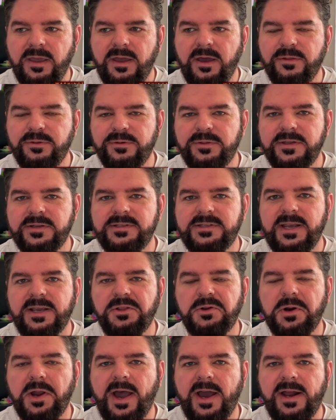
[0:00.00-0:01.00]
other than
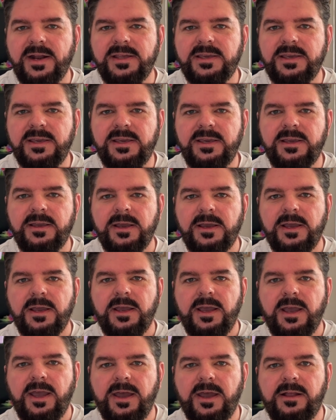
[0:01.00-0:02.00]
Taylor Heineke
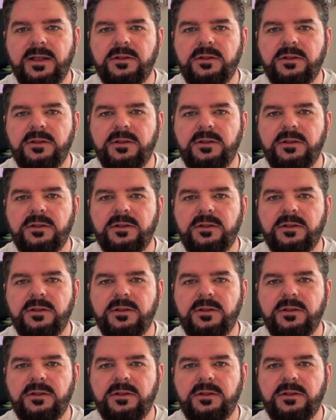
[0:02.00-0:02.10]
uh,